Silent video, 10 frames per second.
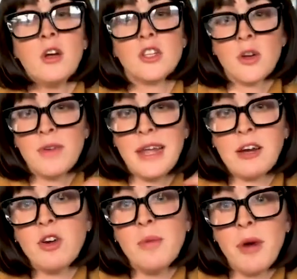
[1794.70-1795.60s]
So
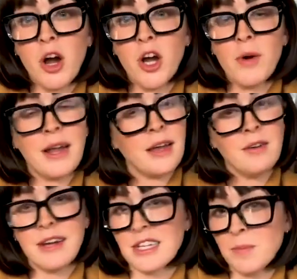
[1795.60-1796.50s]
Negro Amaro, and I
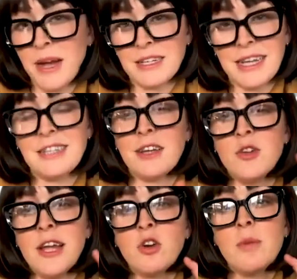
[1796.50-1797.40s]
don't expect,
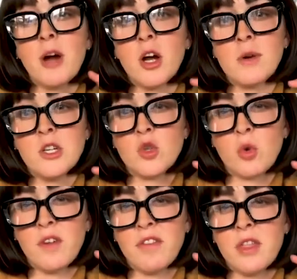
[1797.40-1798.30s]
Negro Amaro is
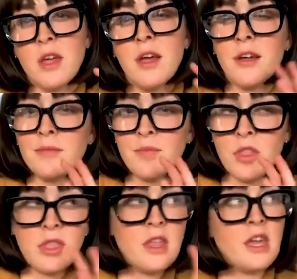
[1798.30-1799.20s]
sort of
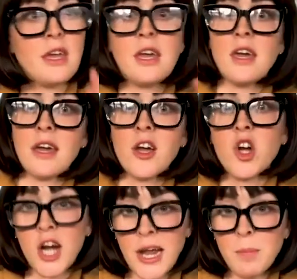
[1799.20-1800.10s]
the king
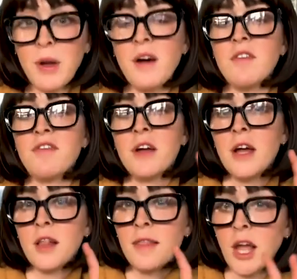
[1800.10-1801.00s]
grape of
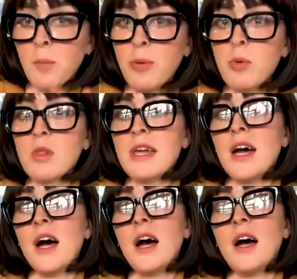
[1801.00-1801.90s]
like
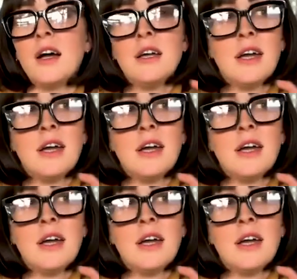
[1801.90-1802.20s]
Puglia,